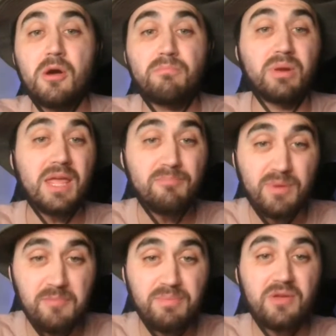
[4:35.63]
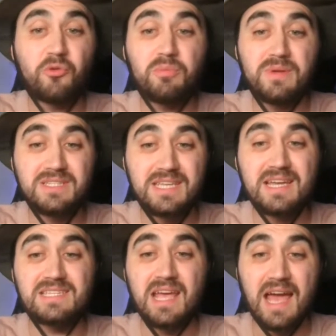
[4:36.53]
Play Pepe Ruben
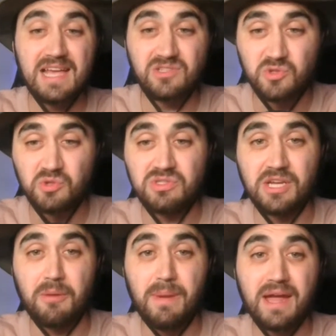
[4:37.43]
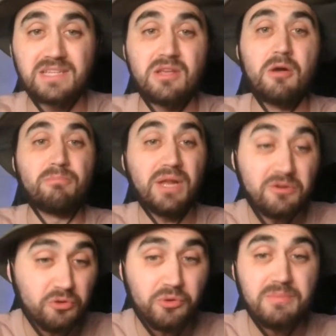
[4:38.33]
Diaz as the two center backs, play
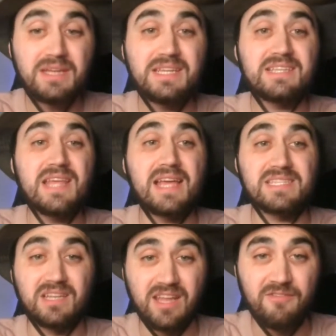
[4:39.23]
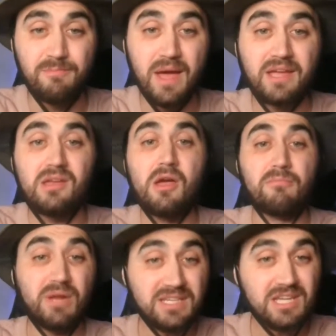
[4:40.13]
Nuno Mendes as the left back,
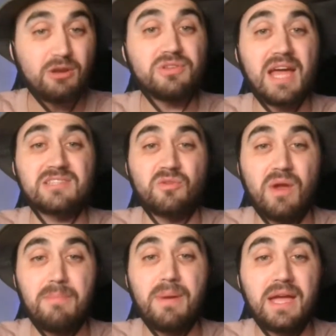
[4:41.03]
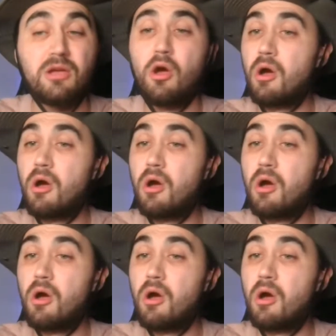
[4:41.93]
play Dalot as the right back,